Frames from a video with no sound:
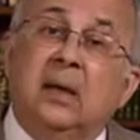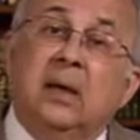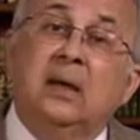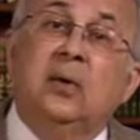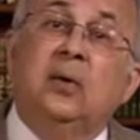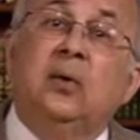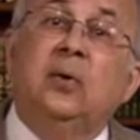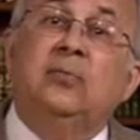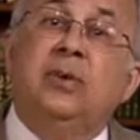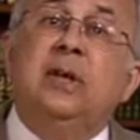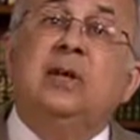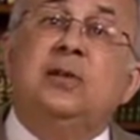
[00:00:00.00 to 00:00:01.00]
In your
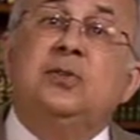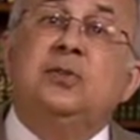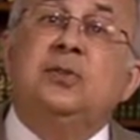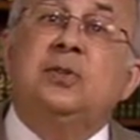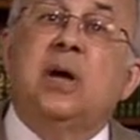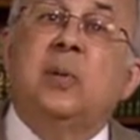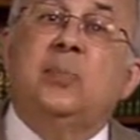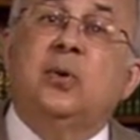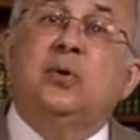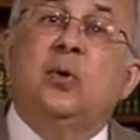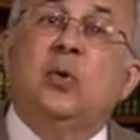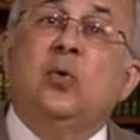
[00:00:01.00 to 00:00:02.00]
village,
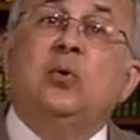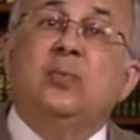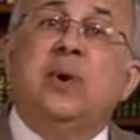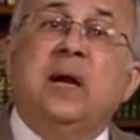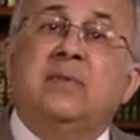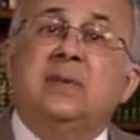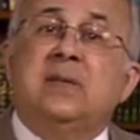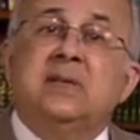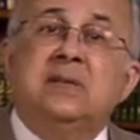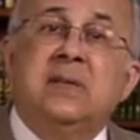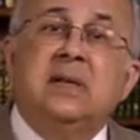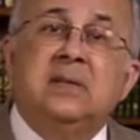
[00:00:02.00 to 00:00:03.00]
upon your own private
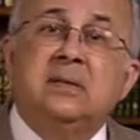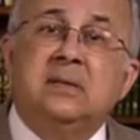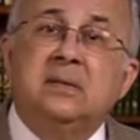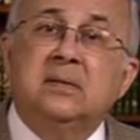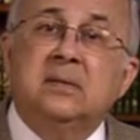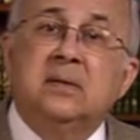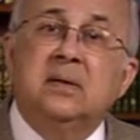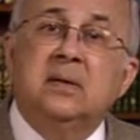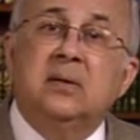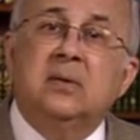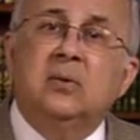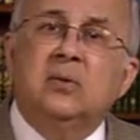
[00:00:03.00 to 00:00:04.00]
estate,
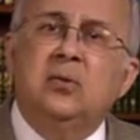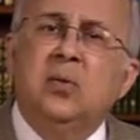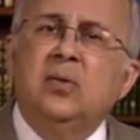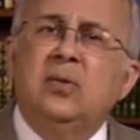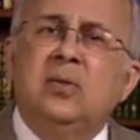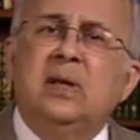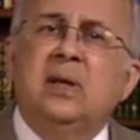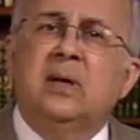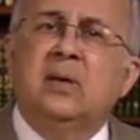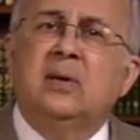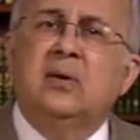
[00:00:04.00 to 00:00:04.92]
don't think